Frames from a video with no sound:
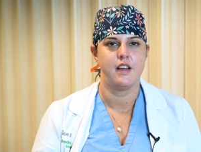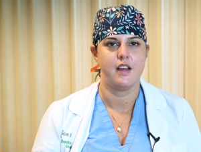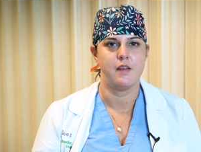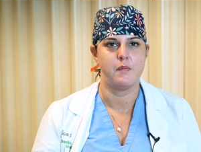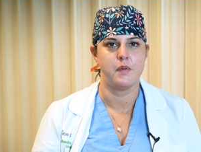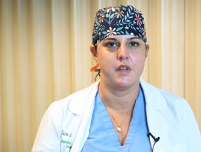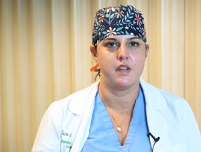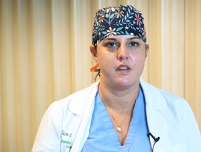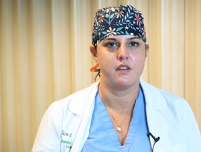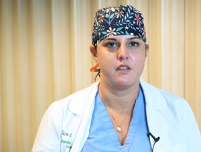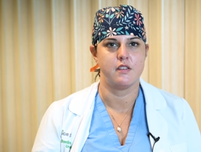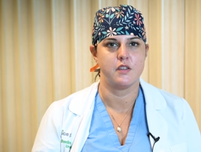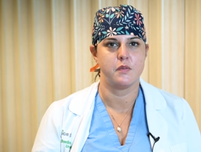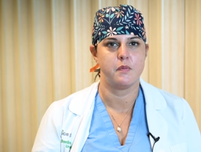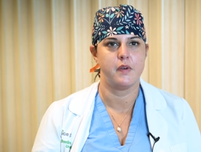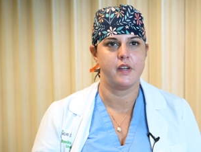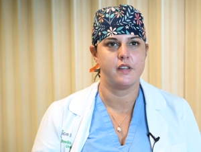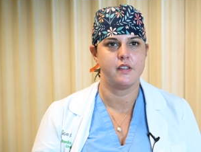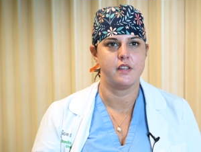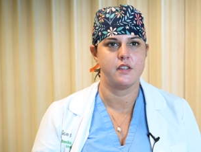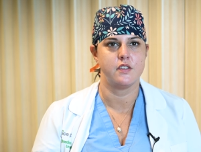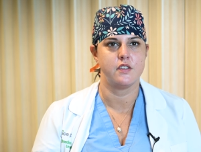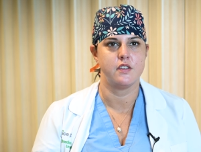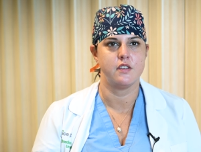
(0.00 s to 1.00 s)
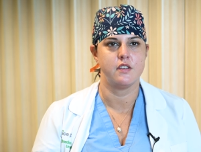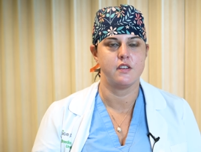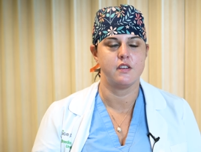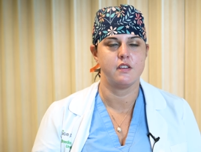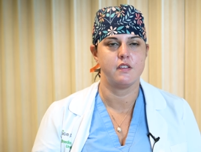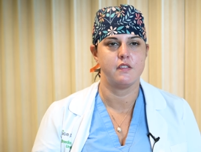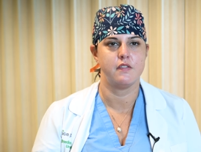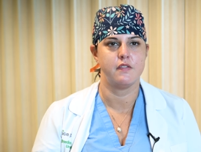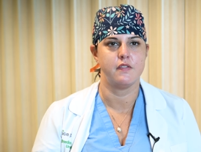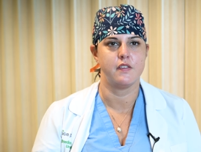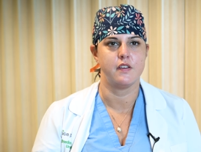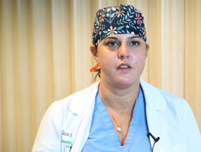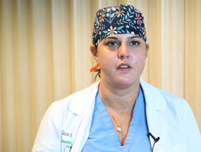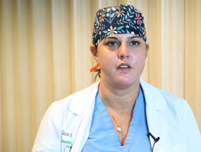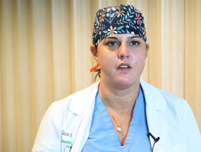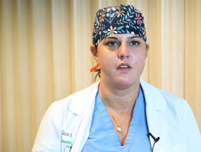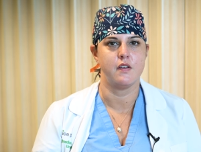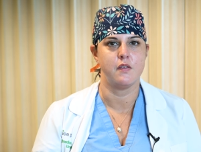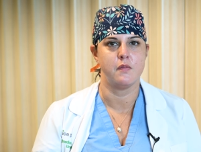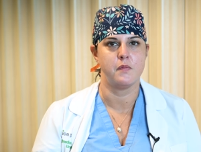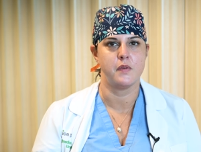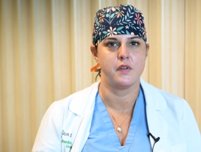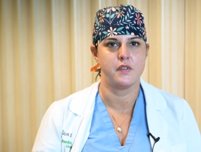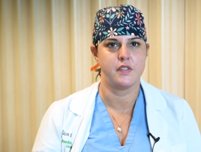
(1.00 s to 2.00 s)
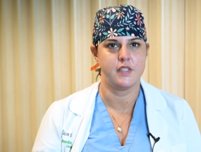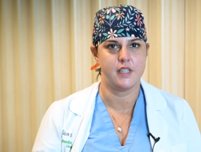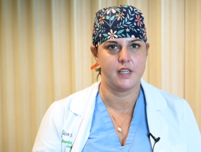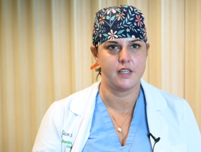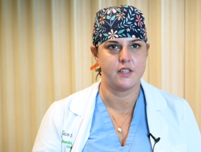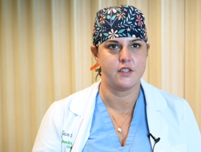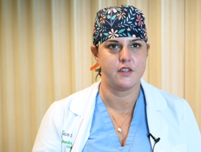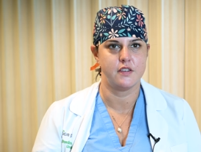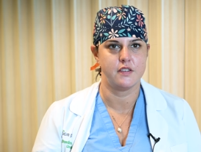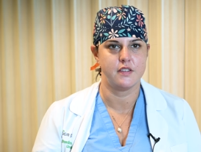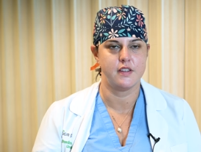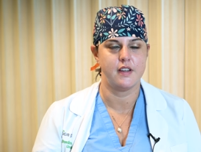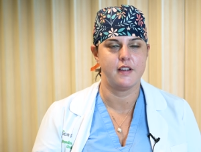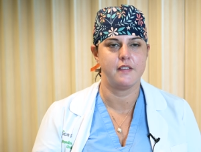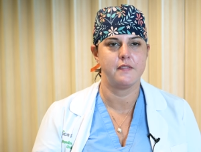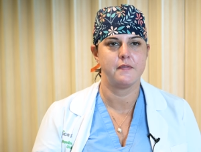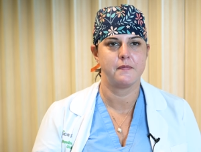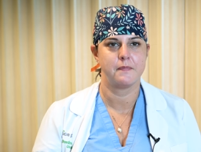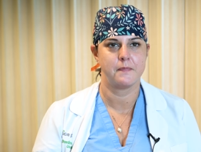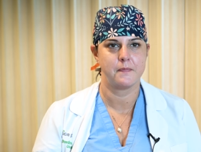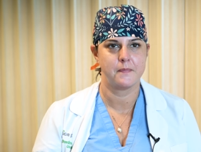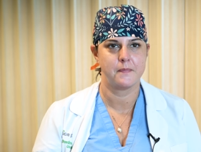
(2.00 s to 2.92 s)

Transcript: I've been a nurse practitioner for almost six years now.